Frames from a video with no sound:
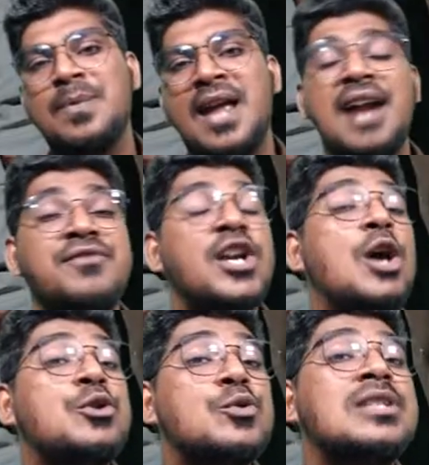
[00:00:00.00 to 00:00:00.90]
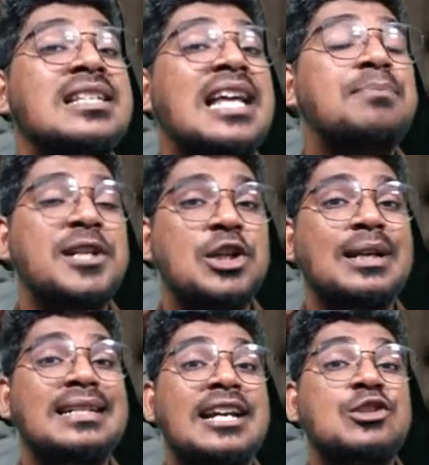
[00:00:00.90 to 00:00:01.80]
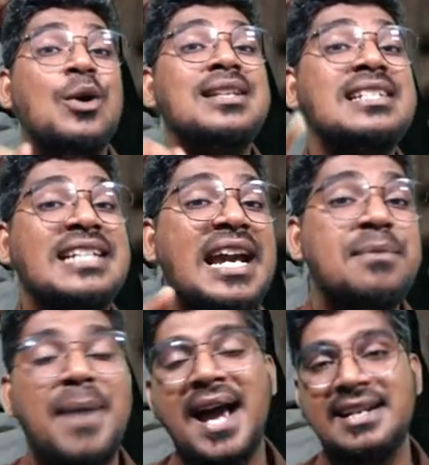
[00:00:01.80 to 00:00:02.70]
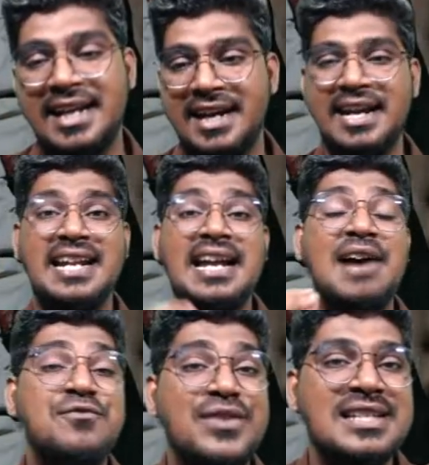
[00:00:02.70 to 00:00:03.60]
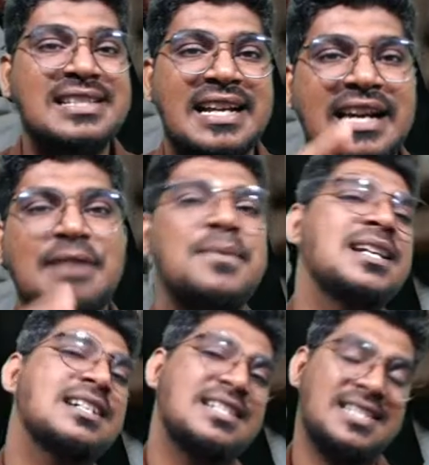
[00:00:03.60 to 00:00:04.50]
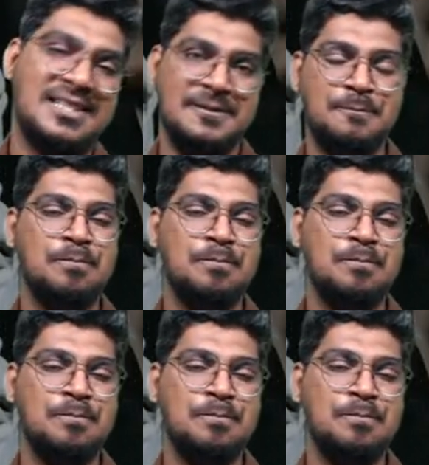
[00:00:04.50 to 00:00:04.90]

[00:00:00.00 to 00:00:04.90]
and we are using that particular technology day by day in every single minutes.